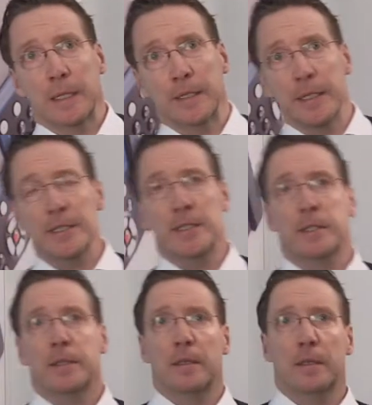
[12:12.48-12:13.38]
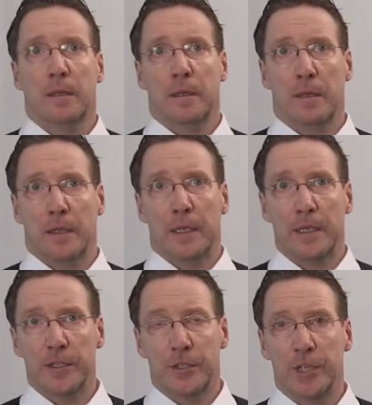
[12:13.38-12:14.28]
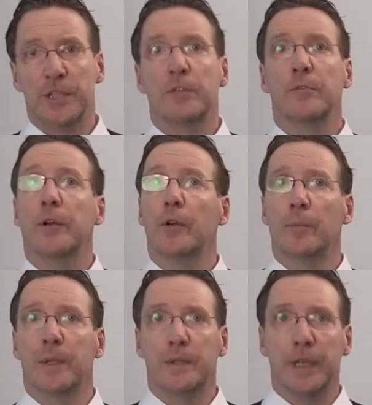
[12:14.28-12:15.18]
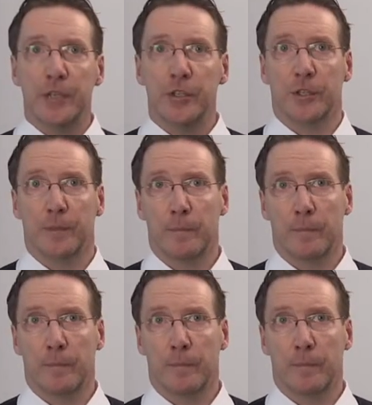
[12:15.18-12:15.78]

This is just a recommendation.